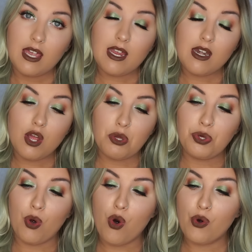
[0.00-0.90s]
in
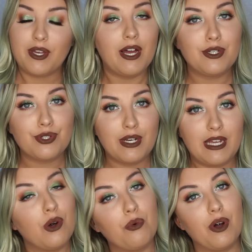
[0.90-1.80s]
your
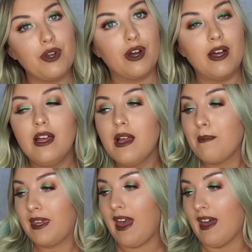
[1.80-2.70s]
country or whatnot.
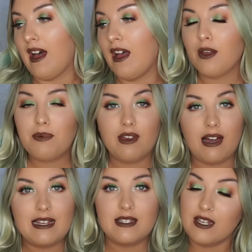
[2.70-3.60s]
But yeah, I hope you
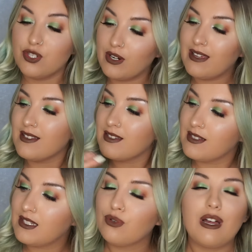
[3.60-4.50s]
guys enjoy. This
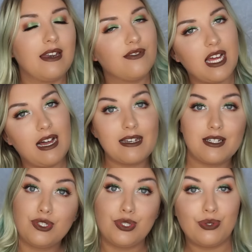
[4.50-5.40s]
is still kind of
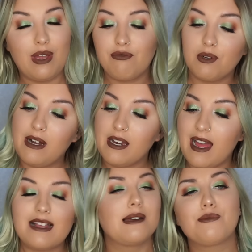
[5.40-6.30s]
targeted to everyone
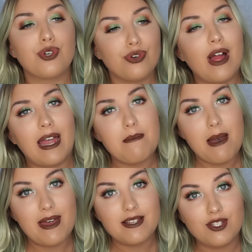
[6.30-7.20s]
as I'm trying
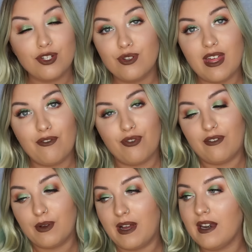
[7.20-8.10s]
my best to do that for
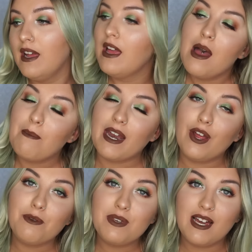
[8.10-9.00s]
everyone. But I
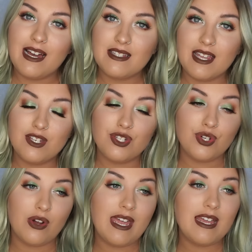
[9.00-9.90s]
hope you guys
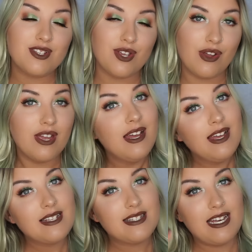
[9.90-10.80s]
enjoy it. So
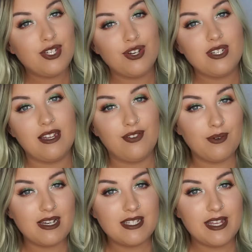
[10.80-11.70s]
stay tuned if
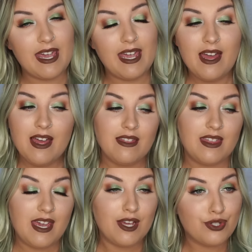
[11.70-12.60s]
you want to see
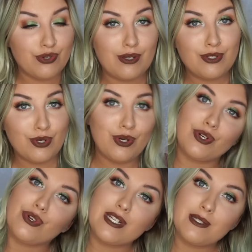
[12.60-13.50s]
the
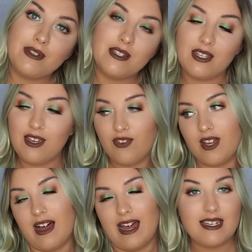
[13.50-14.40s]
drugstore Christmas gift
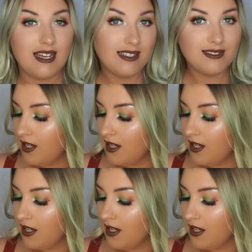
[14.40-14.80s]
guide.